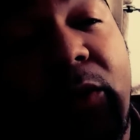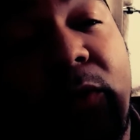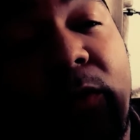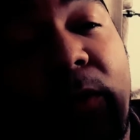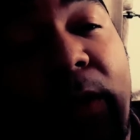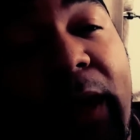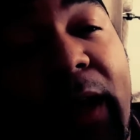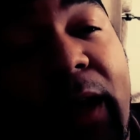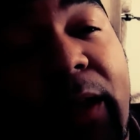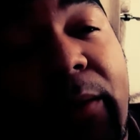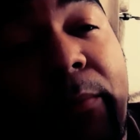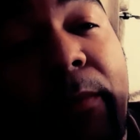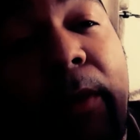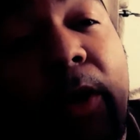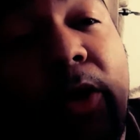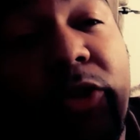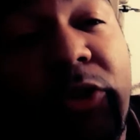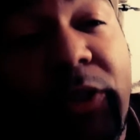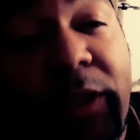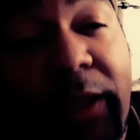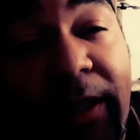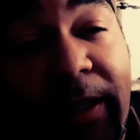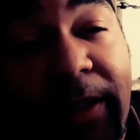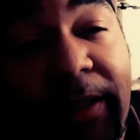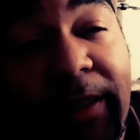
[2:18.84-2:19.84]
ran most
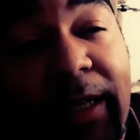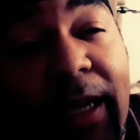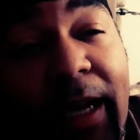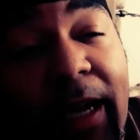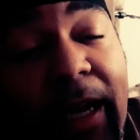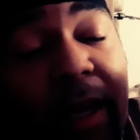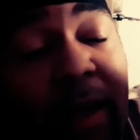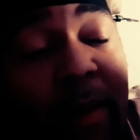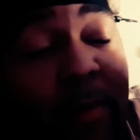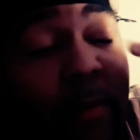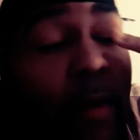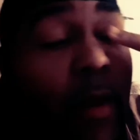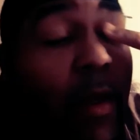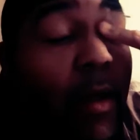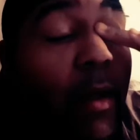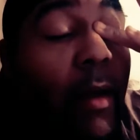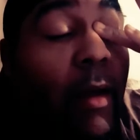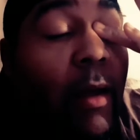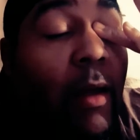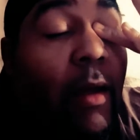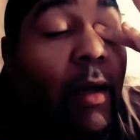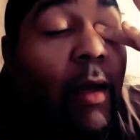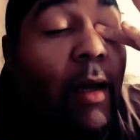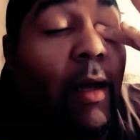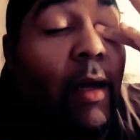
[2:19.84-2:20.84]
of the time
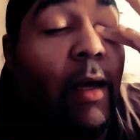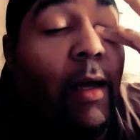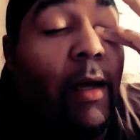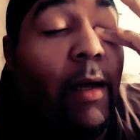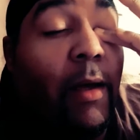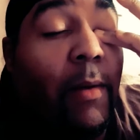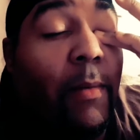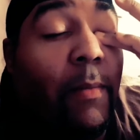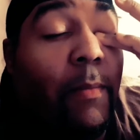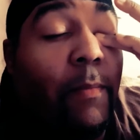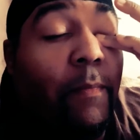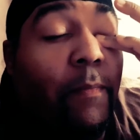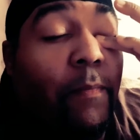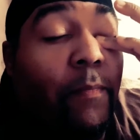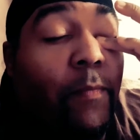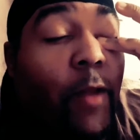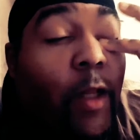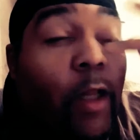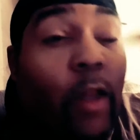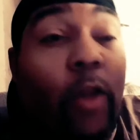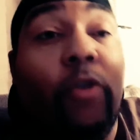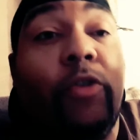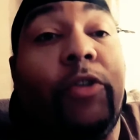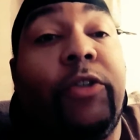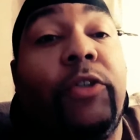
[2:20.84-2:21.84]

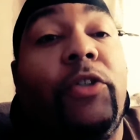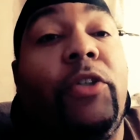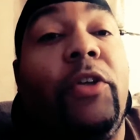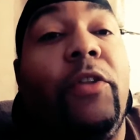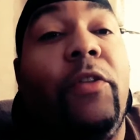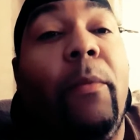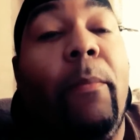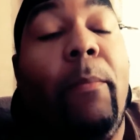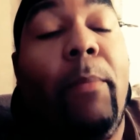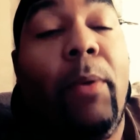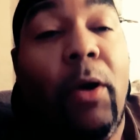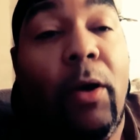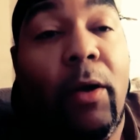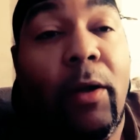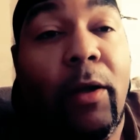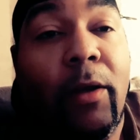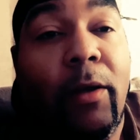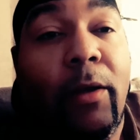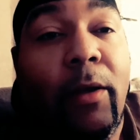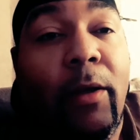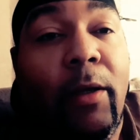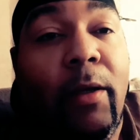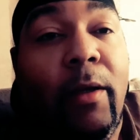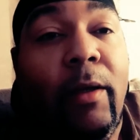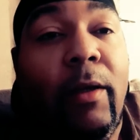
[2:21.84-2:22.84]
closer to the book,
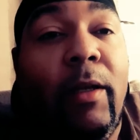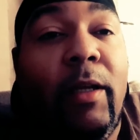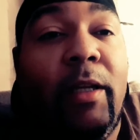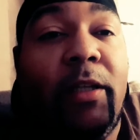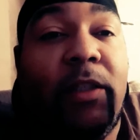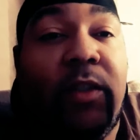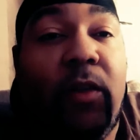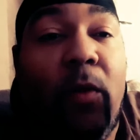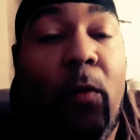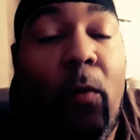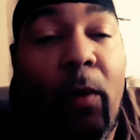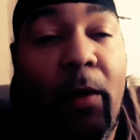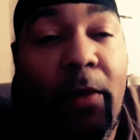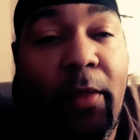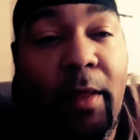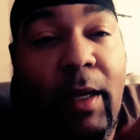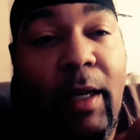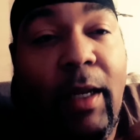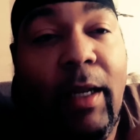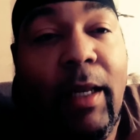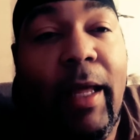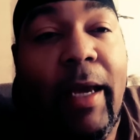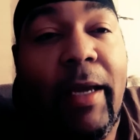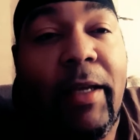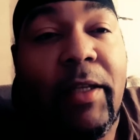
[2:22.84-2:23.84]
is the one that he
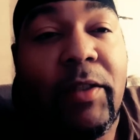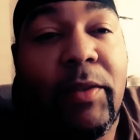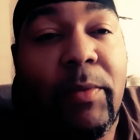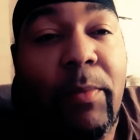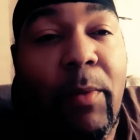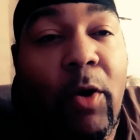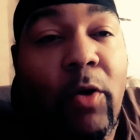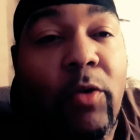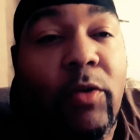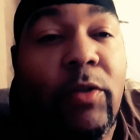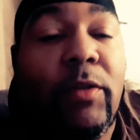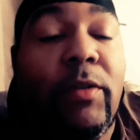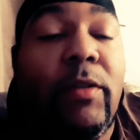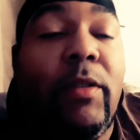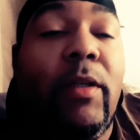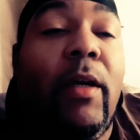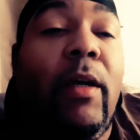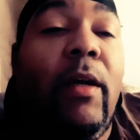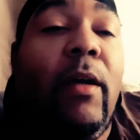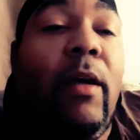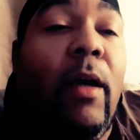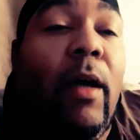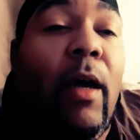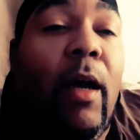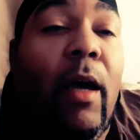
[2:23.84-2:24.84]
likes most.
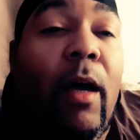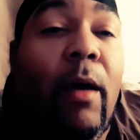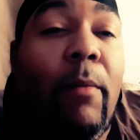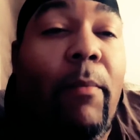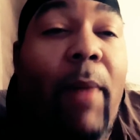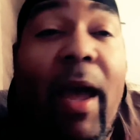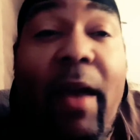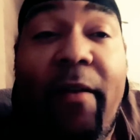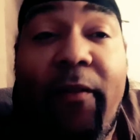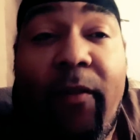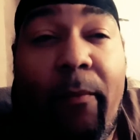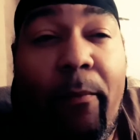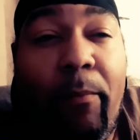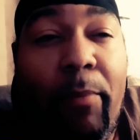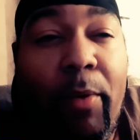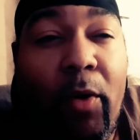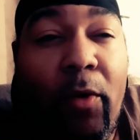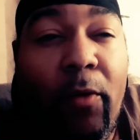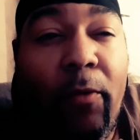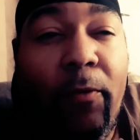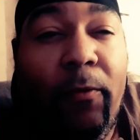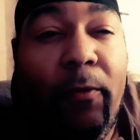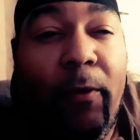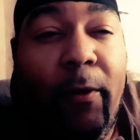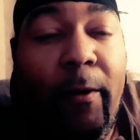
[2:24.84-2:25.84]
I have them
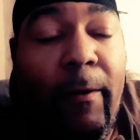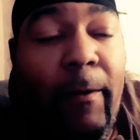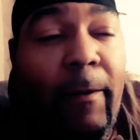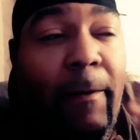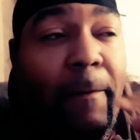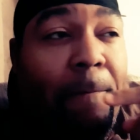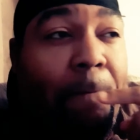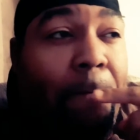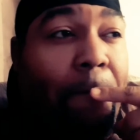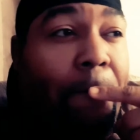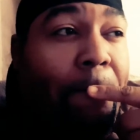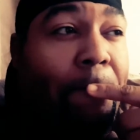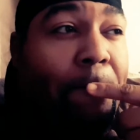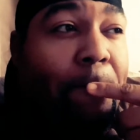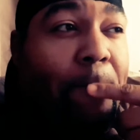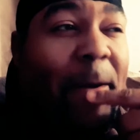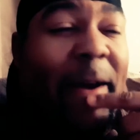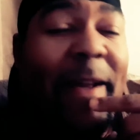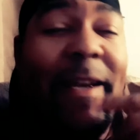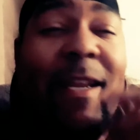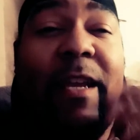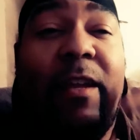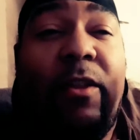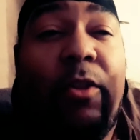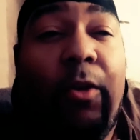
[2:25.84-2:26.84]
both,
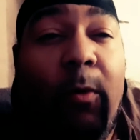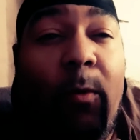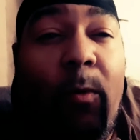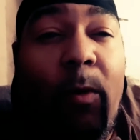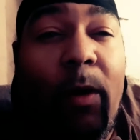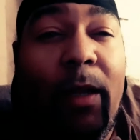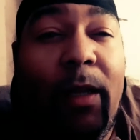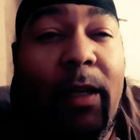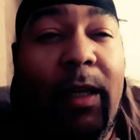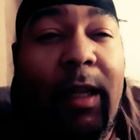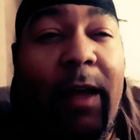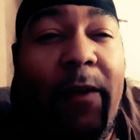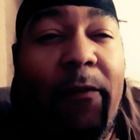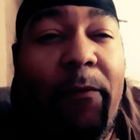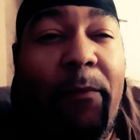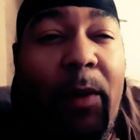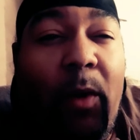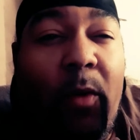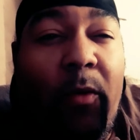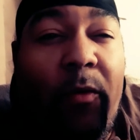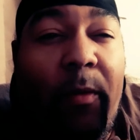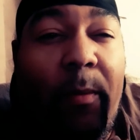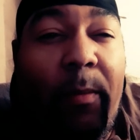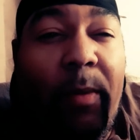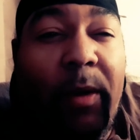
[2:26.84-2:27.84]
but either one left me
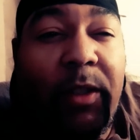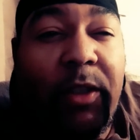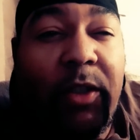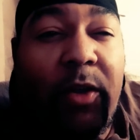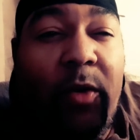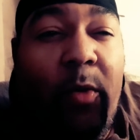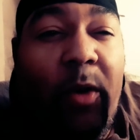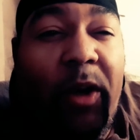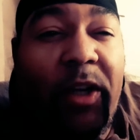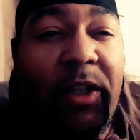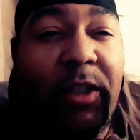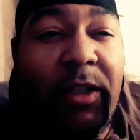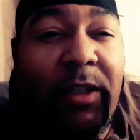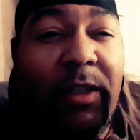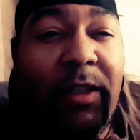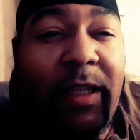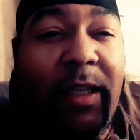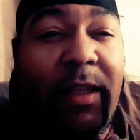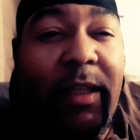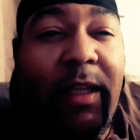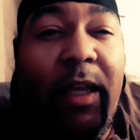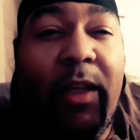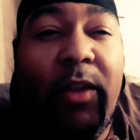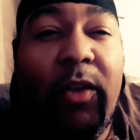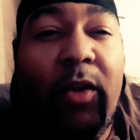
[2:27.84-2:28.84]
with a bunch of questions at
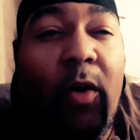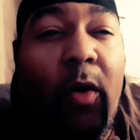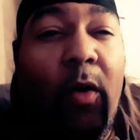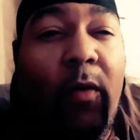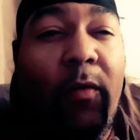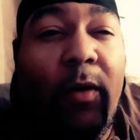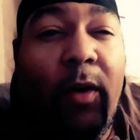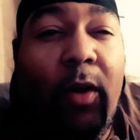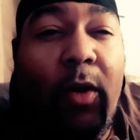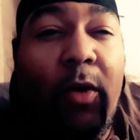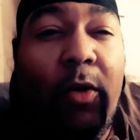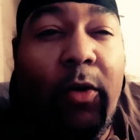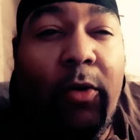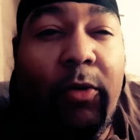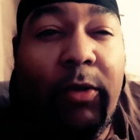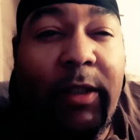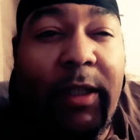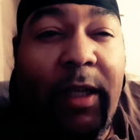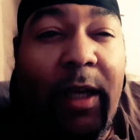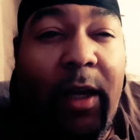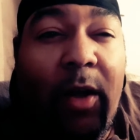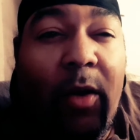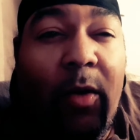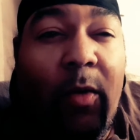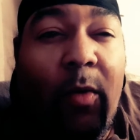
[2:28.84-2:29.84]
the end of the Overlook
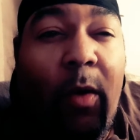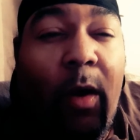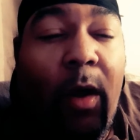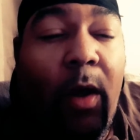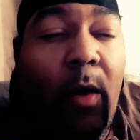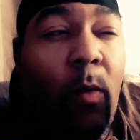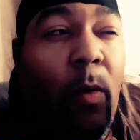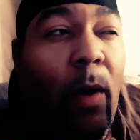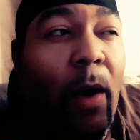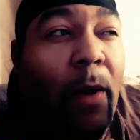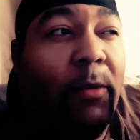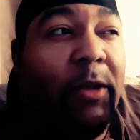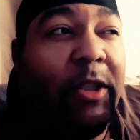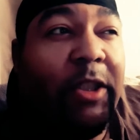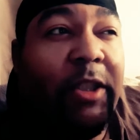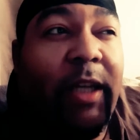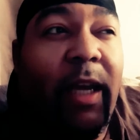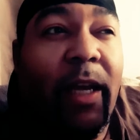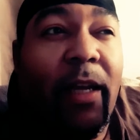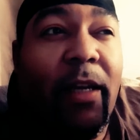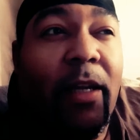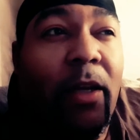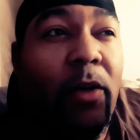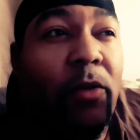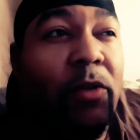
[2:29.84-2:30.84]
Hotel. Why was
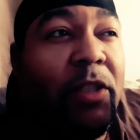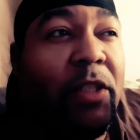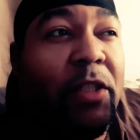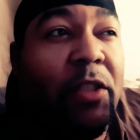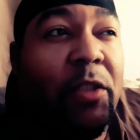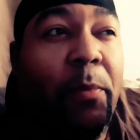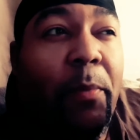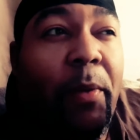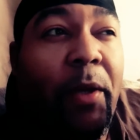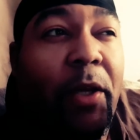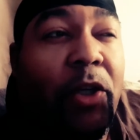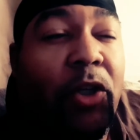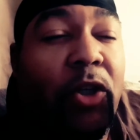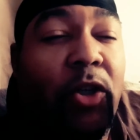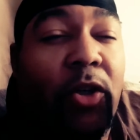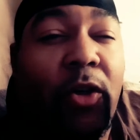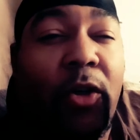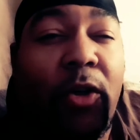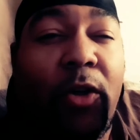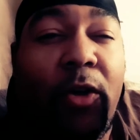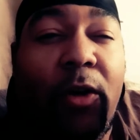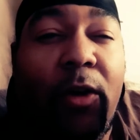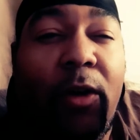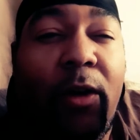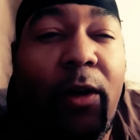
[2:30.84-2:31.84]
Jack Nicholson's
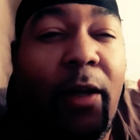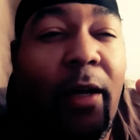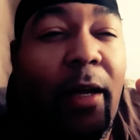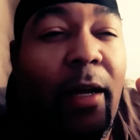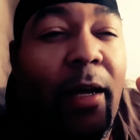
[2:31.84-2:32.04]
picture